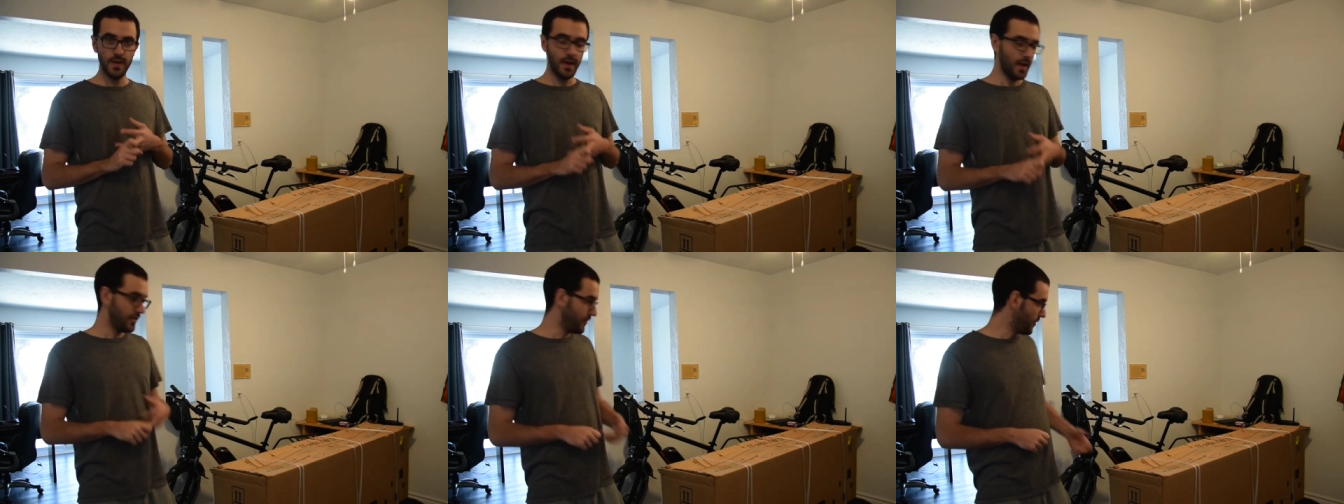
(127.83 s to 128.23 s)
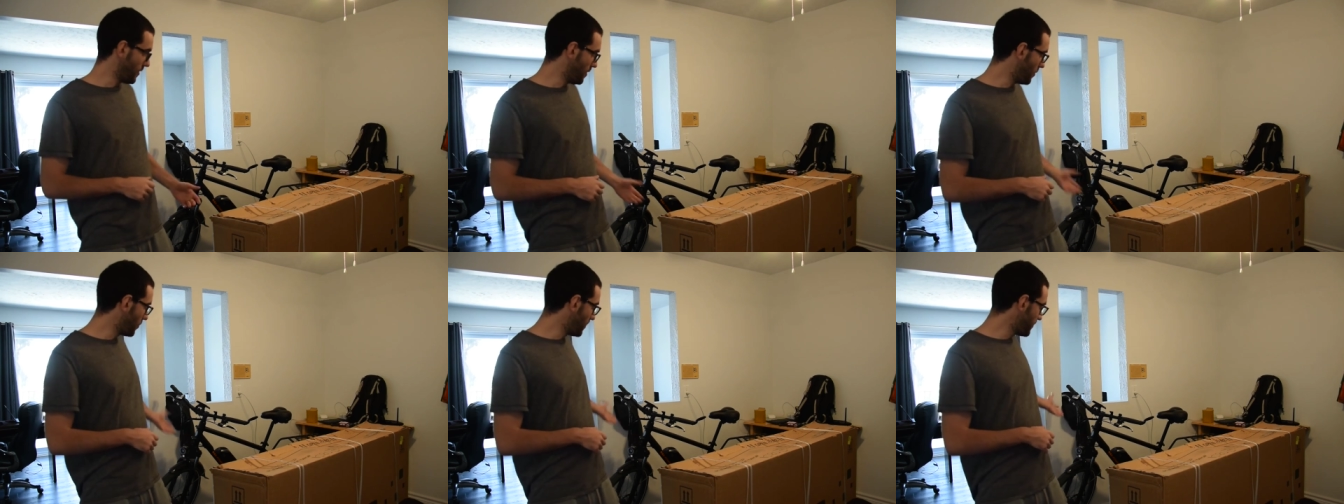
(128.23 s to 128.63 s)
And
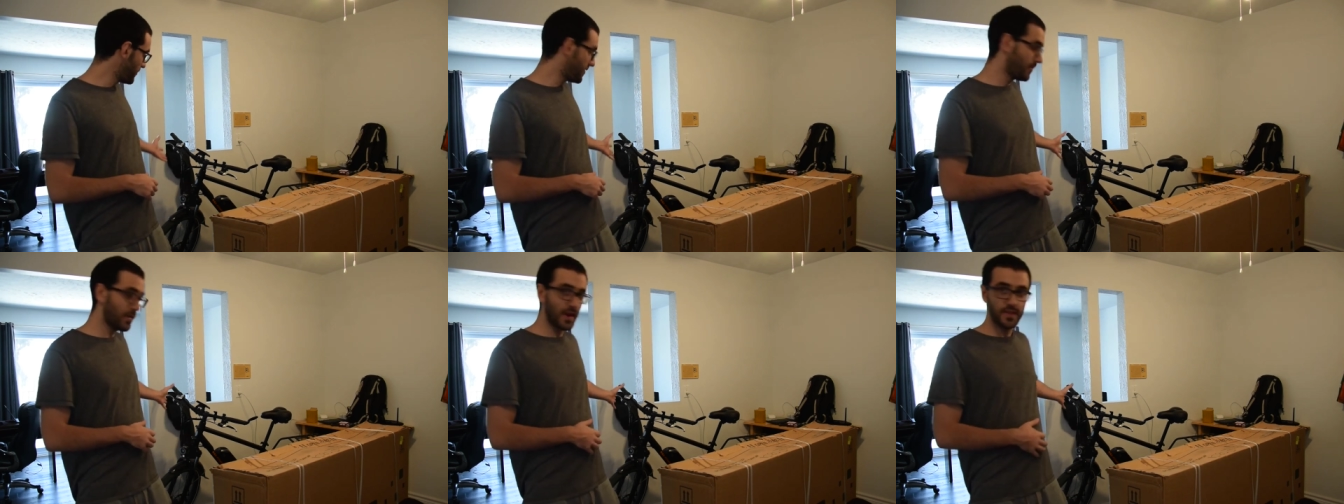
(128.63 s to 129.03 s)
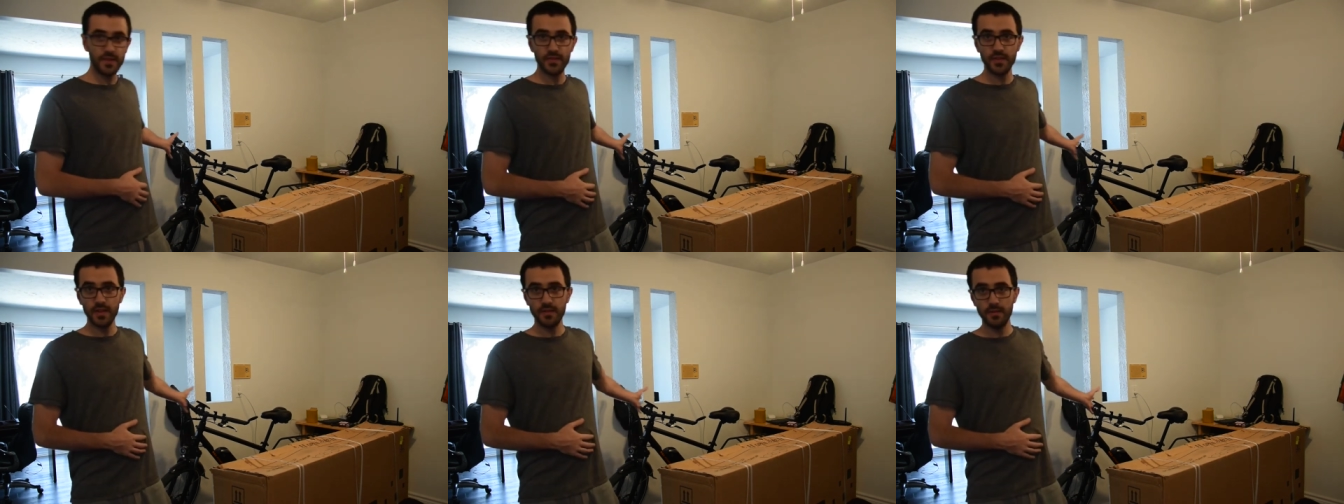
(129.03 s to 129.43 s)
so we'll see what I
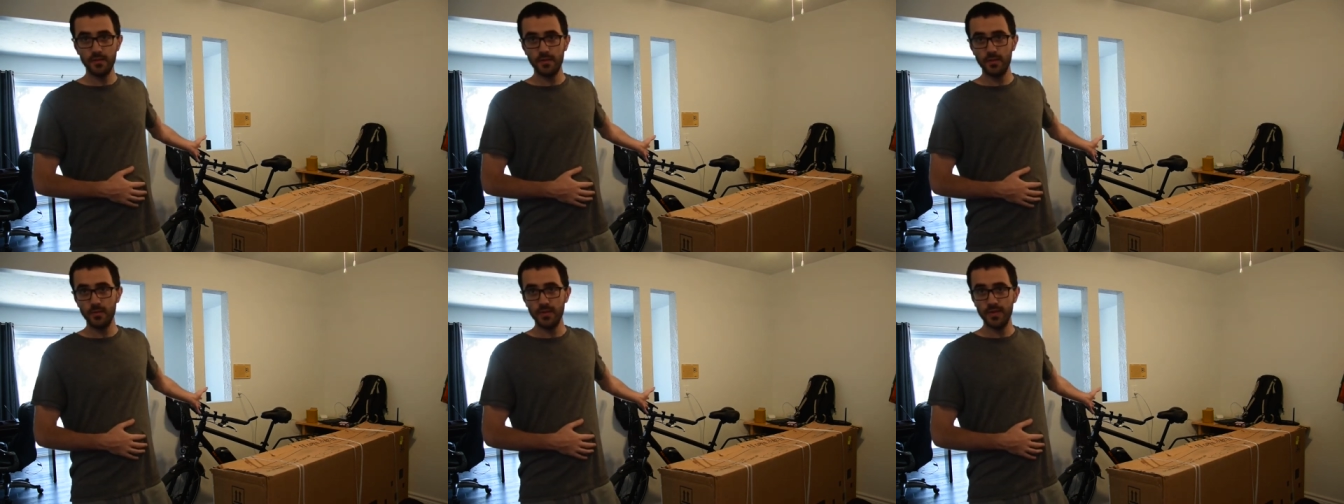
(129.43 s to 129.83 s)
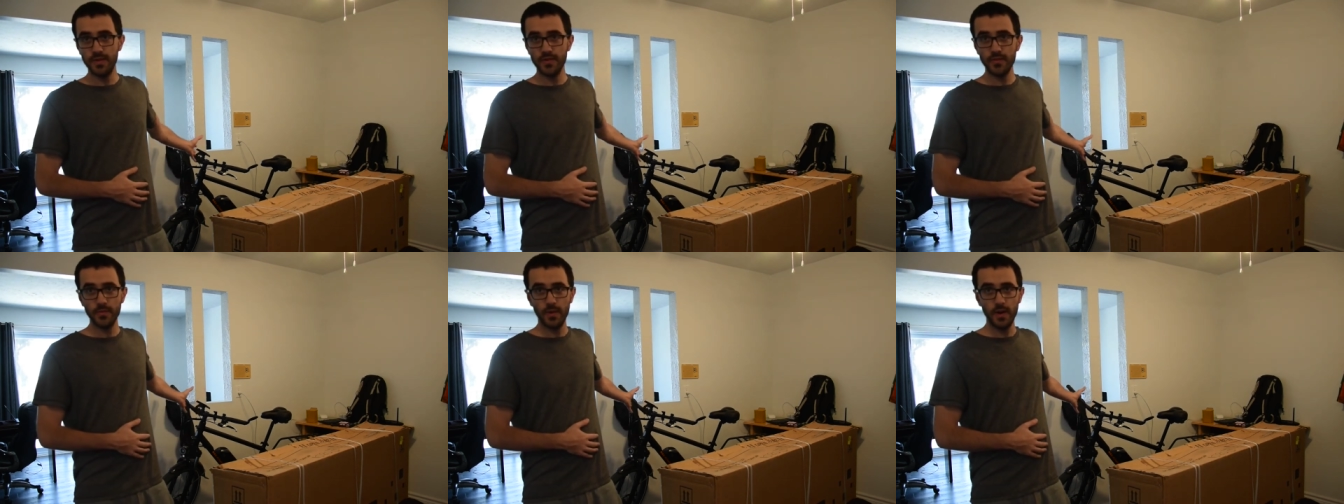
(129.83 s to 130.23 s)
decide to do with
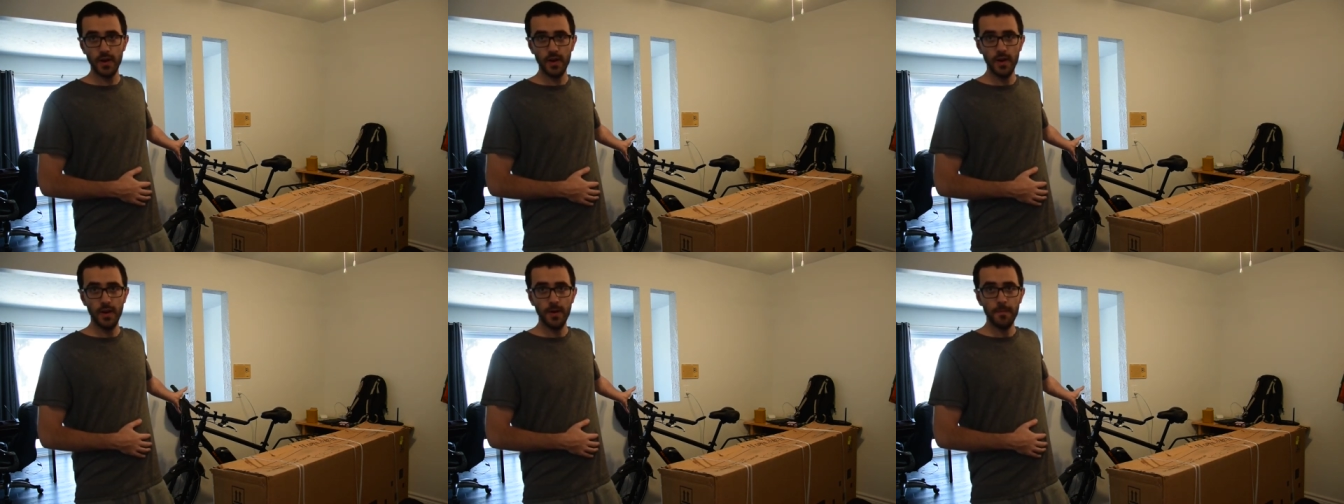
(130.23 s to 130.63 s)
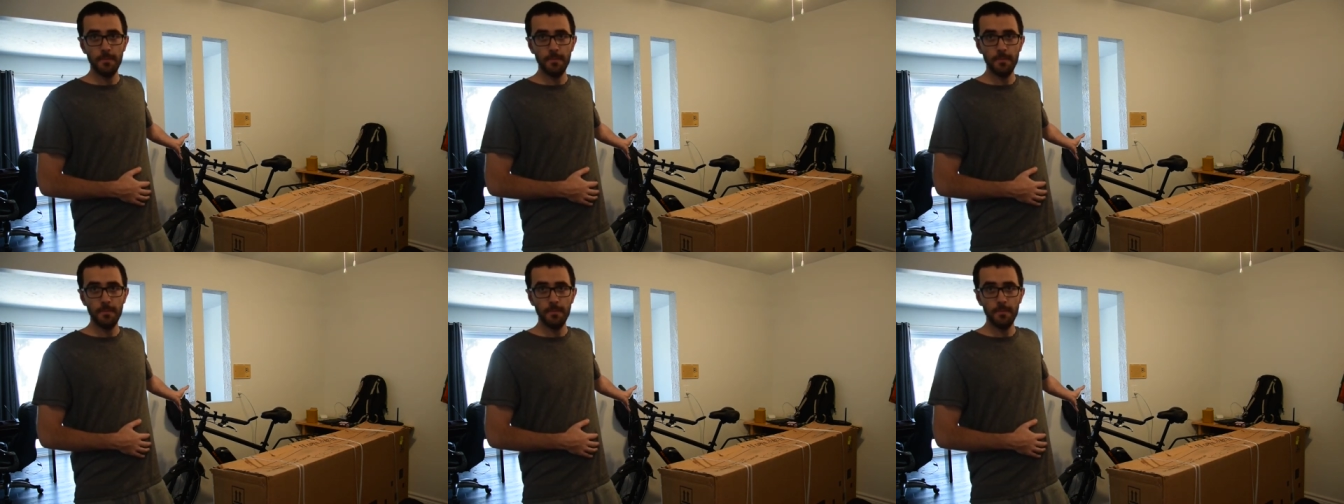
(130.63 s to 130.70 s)
this one.